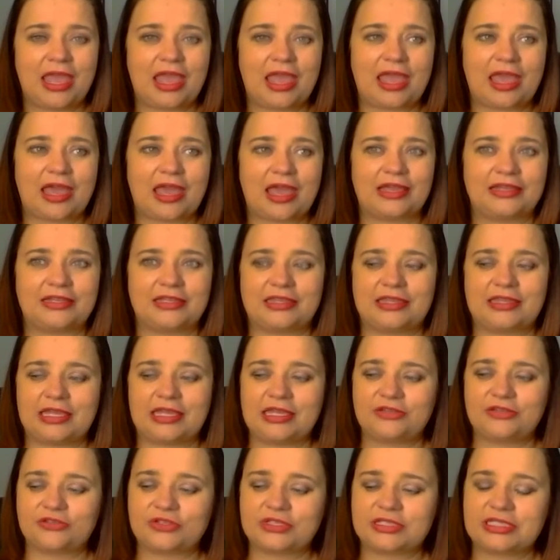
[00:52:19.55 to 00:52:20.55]
And
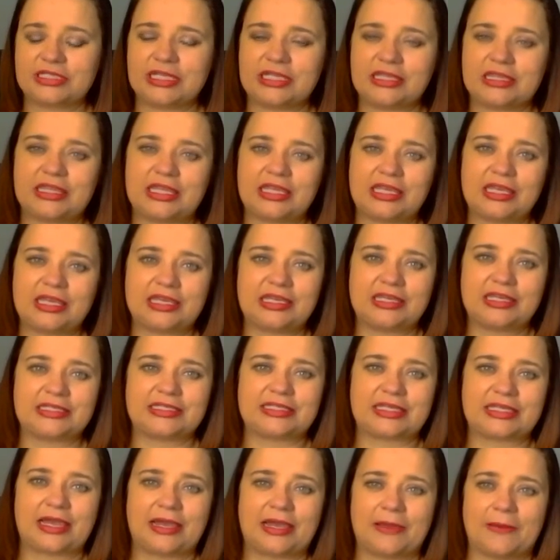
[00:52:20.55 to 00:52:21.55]
the interesting thing
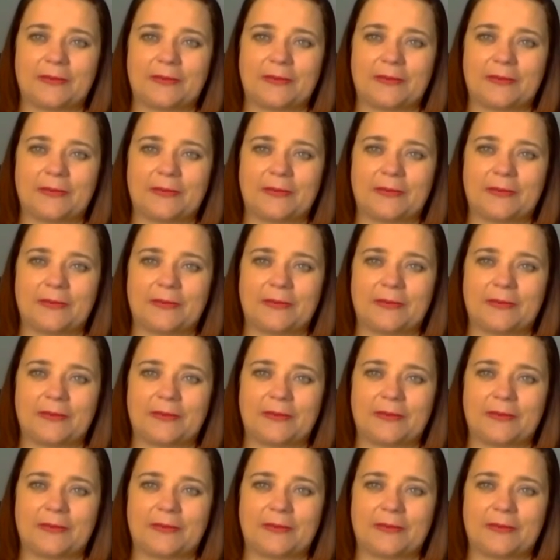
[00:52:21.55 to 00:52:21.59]
is,